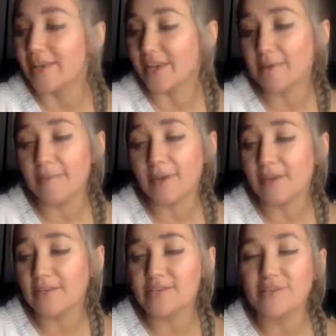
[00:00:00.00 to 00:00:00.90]
keeping
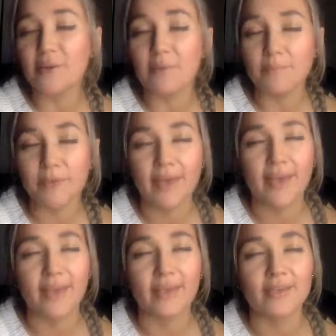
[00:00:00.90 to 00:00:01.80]
its own
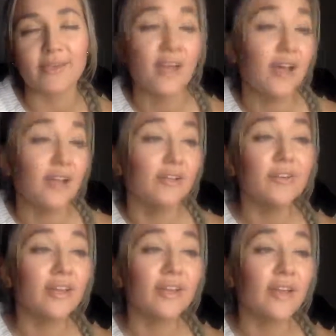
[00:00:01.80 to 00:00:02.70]
pace,
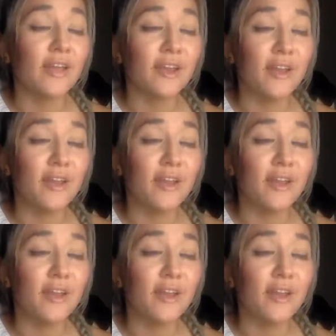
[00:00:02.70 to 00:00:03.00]
looking at